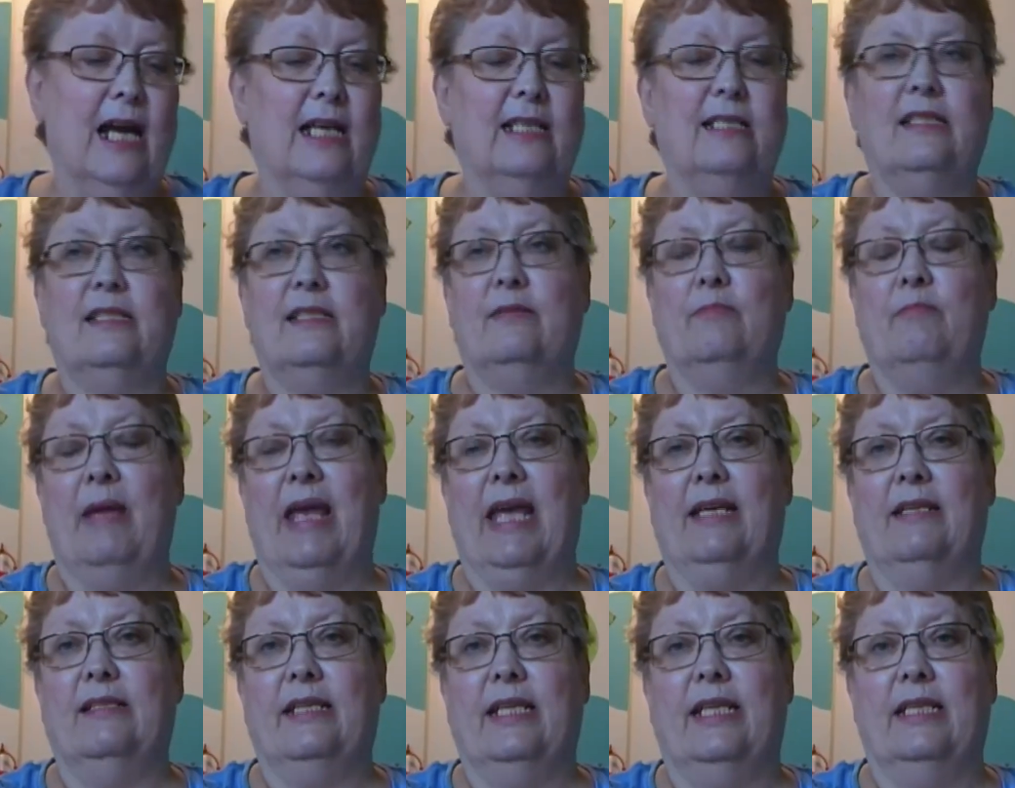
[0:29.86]
an Us
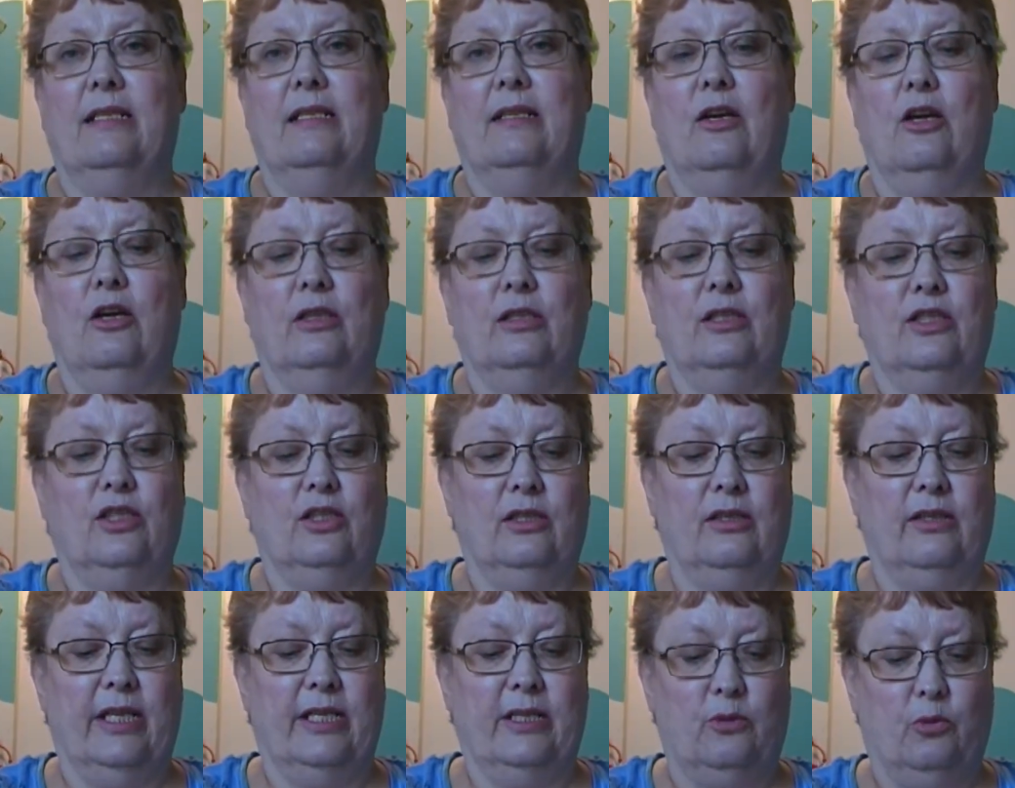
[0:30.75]
magazine
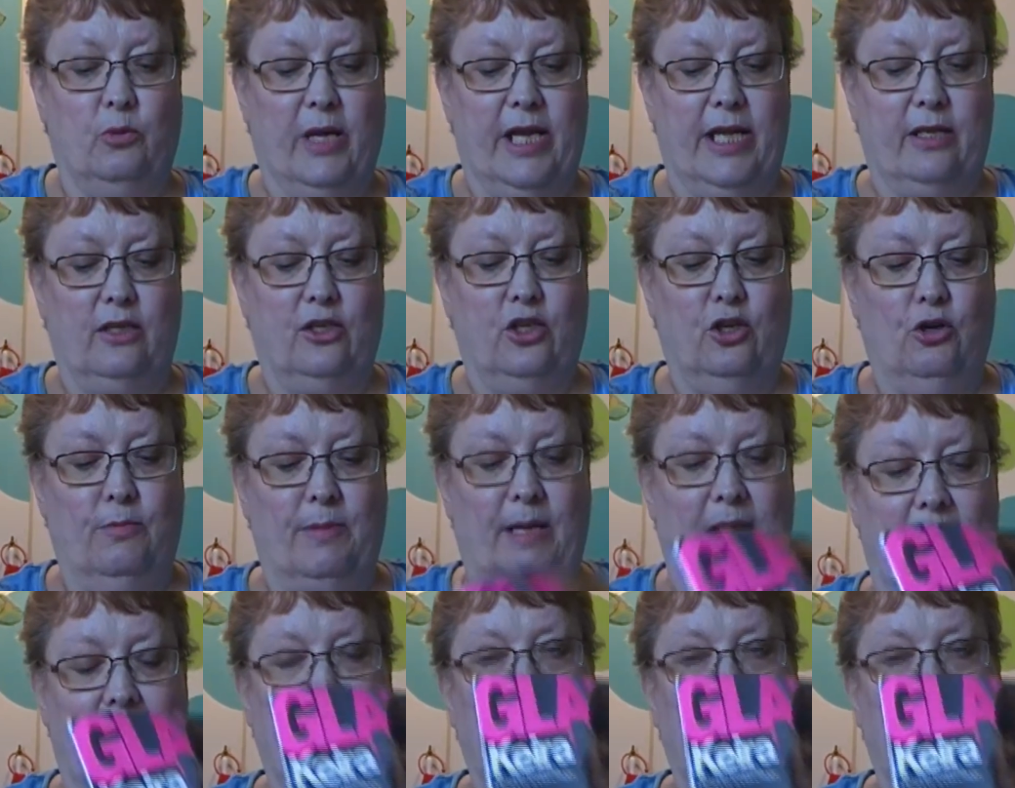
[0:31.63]
this week too, but